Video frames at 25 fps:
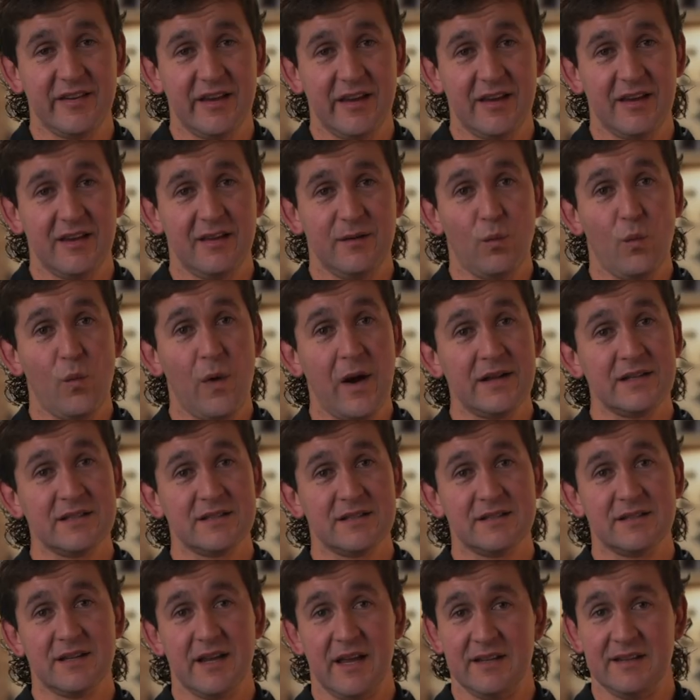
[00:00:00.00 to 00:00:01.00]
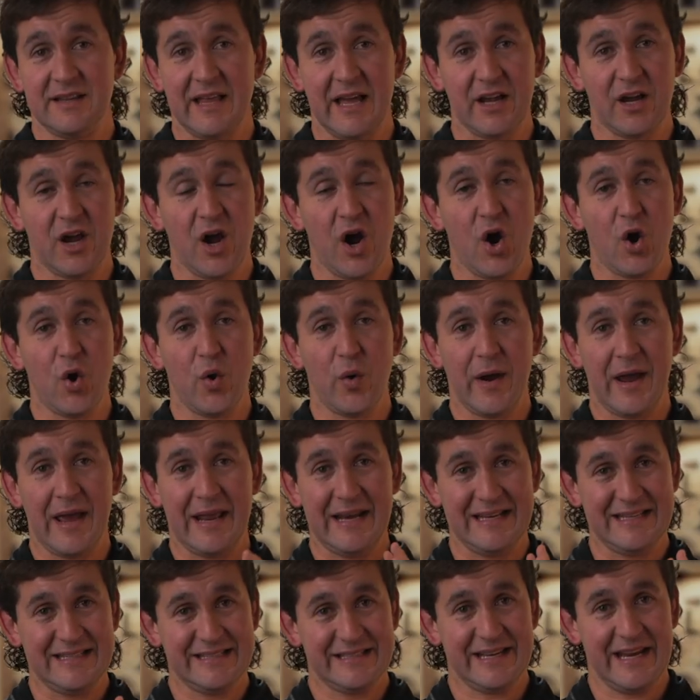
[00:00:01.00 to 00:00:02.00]
it once and let go
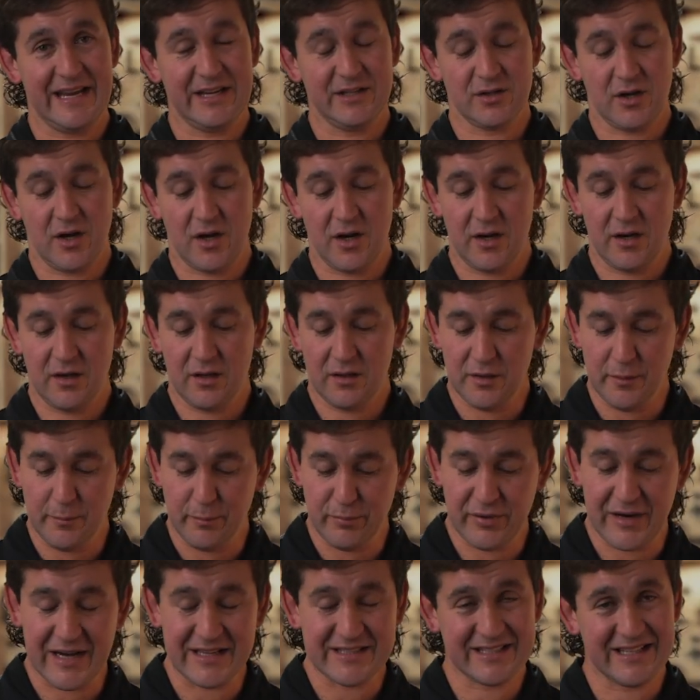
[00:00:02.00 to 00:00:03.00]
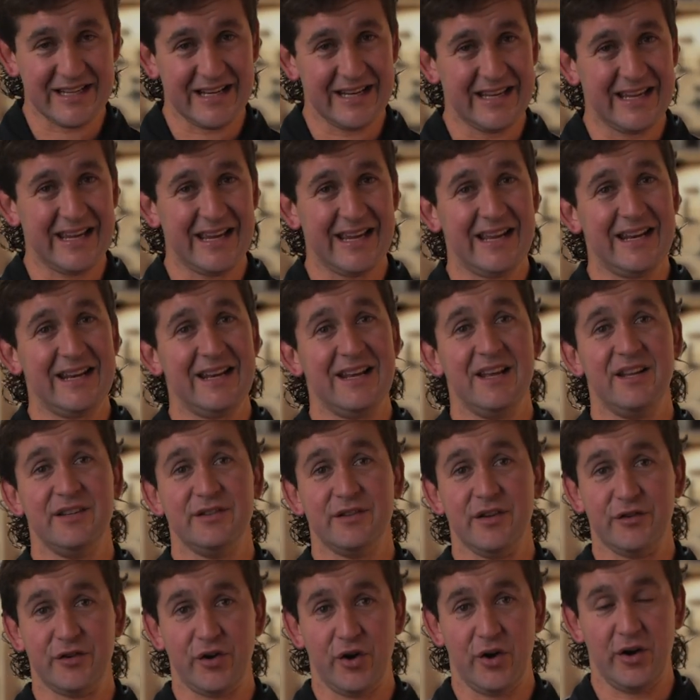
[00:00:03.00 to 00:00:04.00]
and it stays on. You press it again
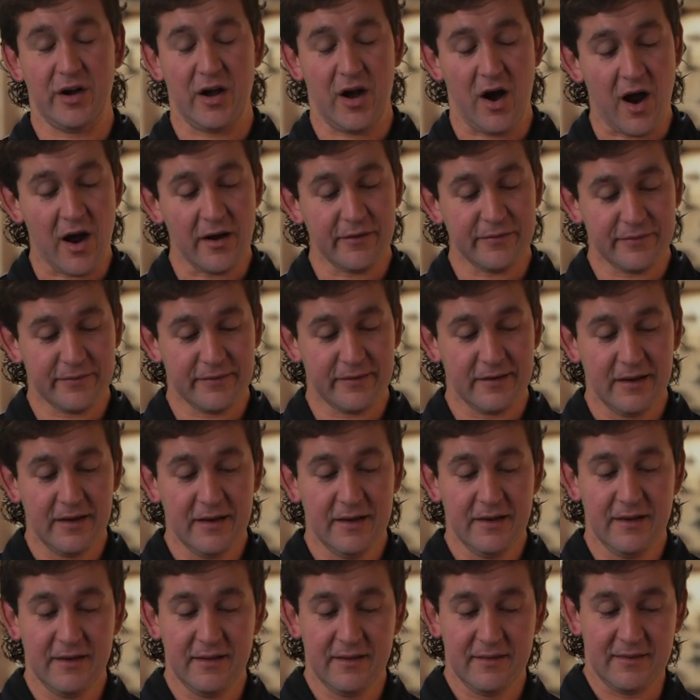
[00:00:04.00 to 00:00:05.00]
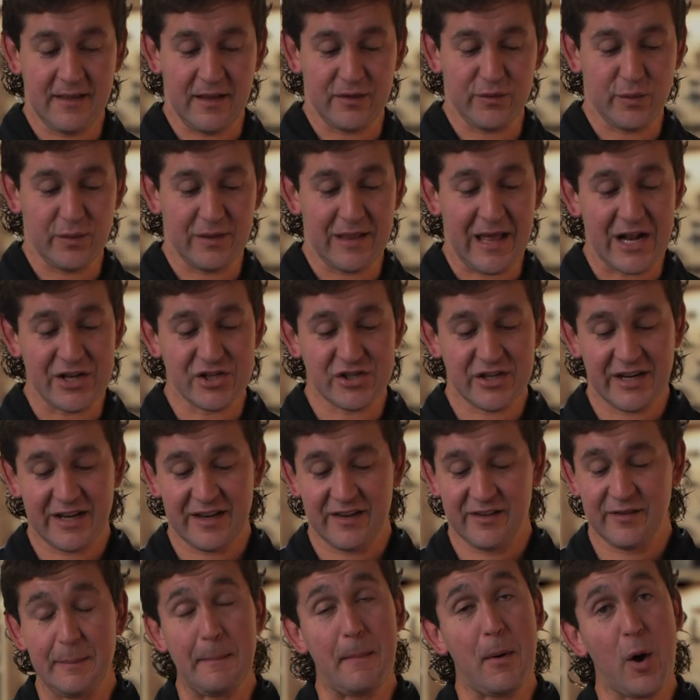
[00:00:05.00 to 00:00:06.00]
to turn it off. That's what latching
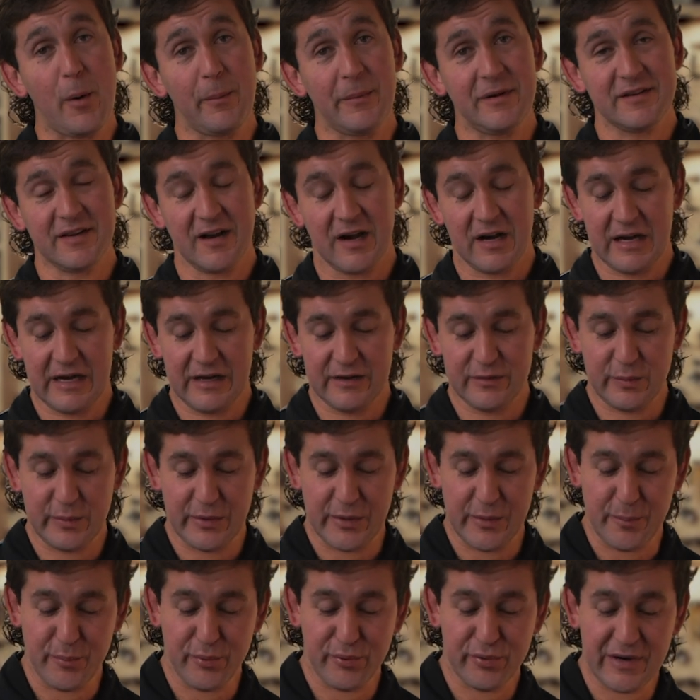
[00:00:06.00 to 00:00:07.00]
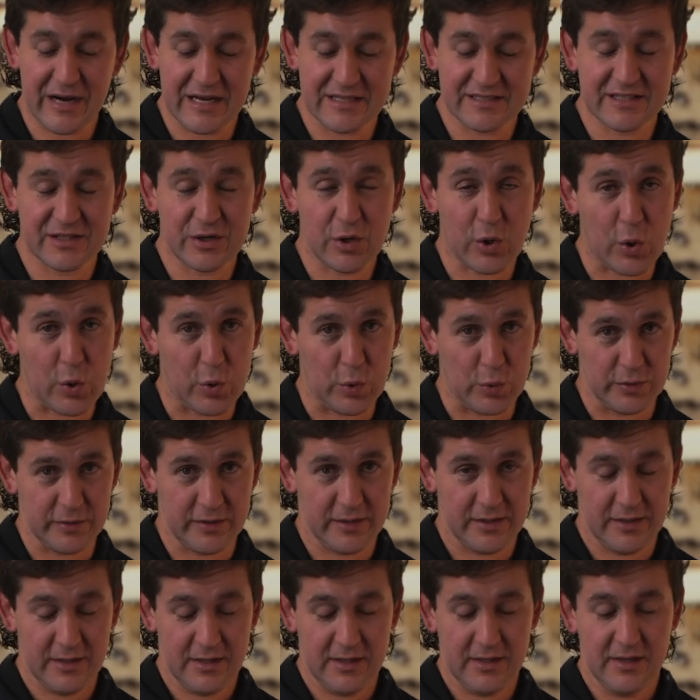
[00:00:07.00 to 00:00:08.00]
Momentary is when you press and hold.
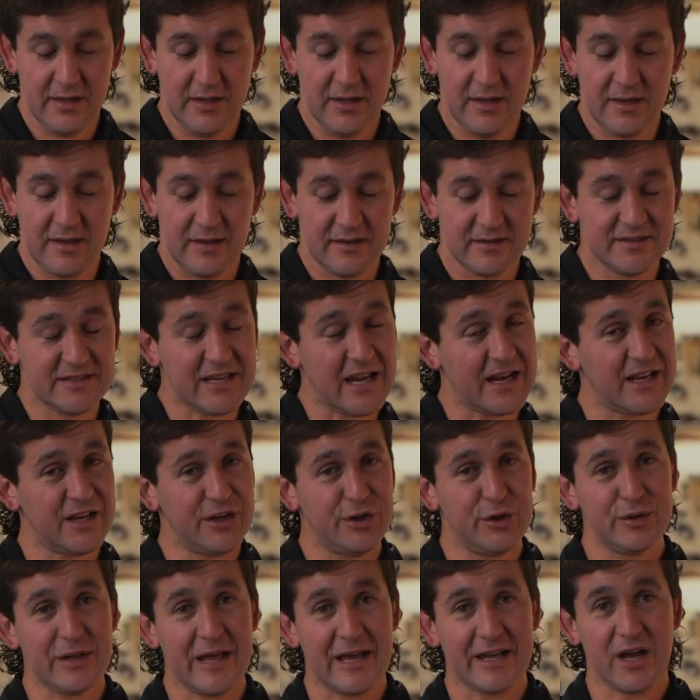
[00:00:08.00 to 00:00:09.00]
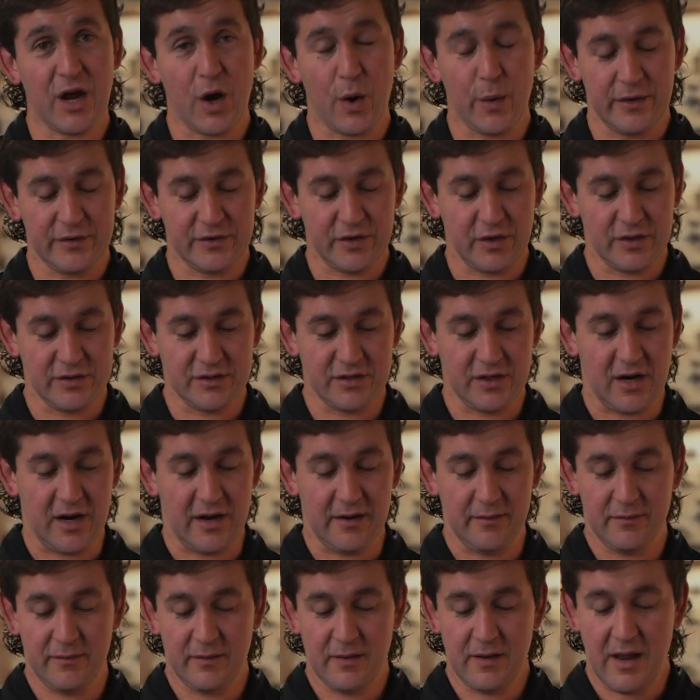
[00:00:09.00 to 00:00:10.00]
Second you let go, it turns it
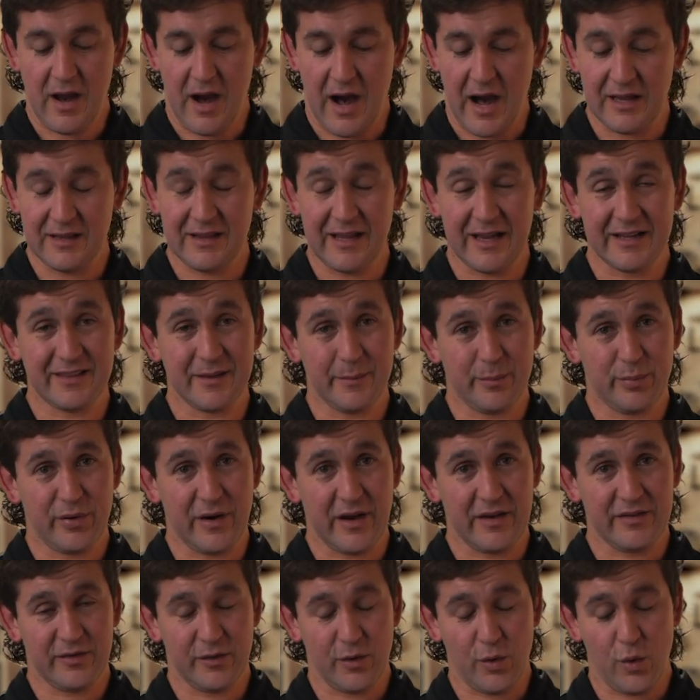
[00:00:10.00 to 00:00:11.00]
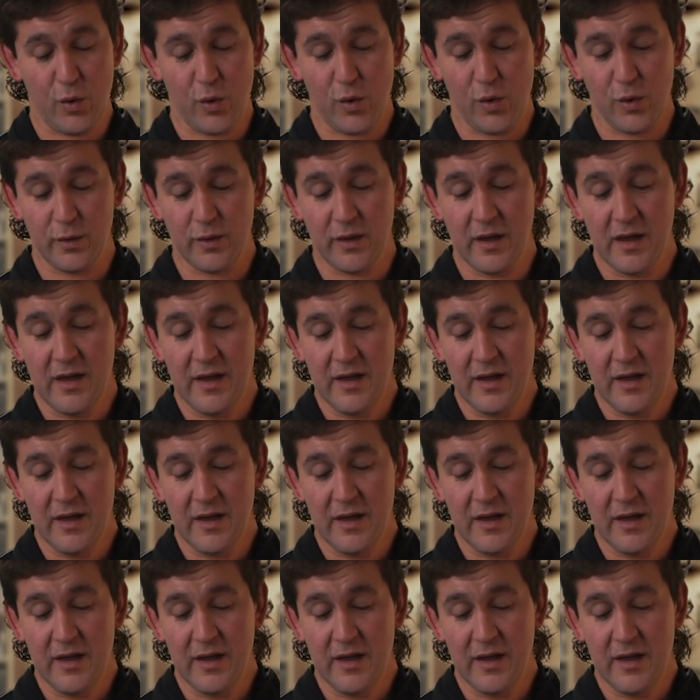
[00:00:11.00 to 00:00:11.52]
off. I like the press and hold